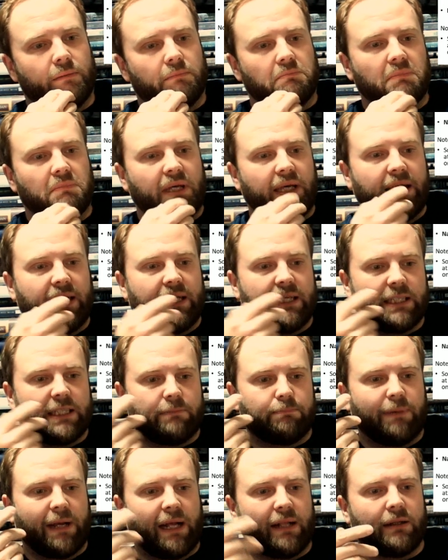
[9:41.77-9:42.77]
His
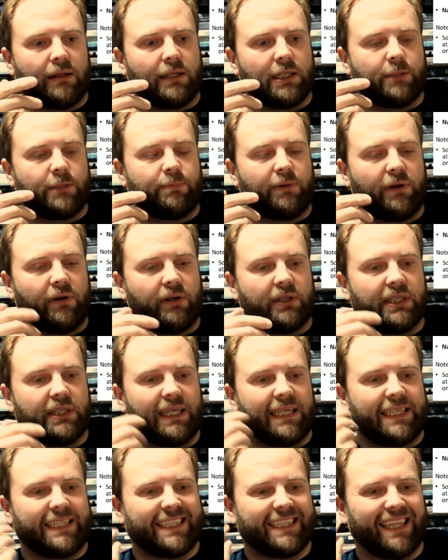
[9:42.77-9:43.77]
battle experience
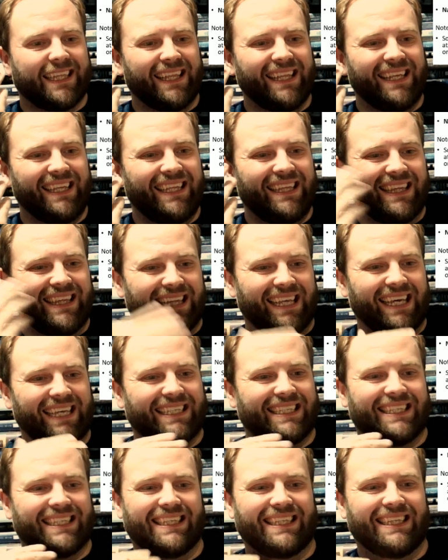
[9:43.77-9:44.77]
is slightly
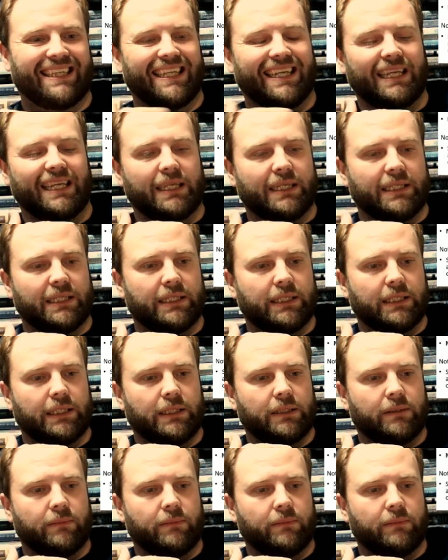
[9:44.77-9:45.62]
less than Nelson's.